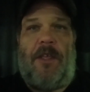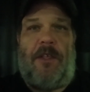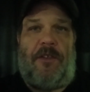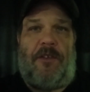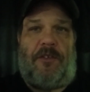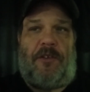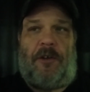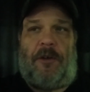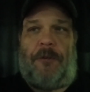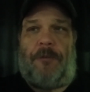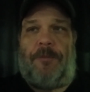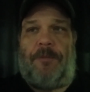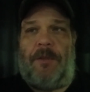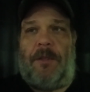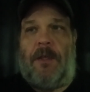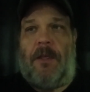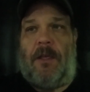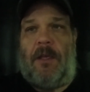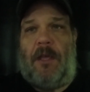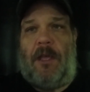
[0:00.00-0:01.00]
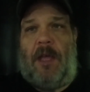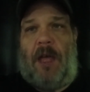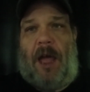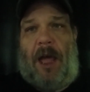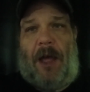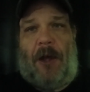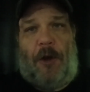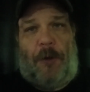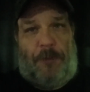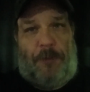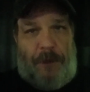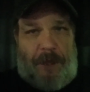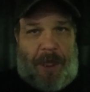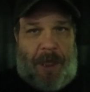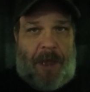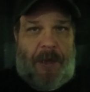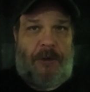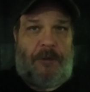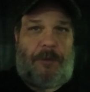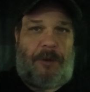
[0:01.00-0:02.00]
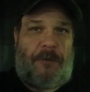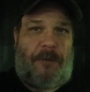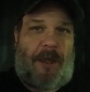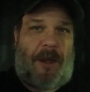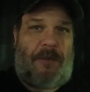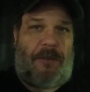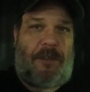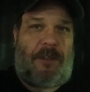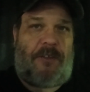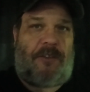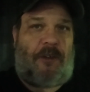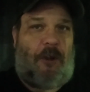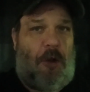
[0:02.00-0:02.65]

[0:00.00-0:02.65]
So I hope you got a little bit out of this.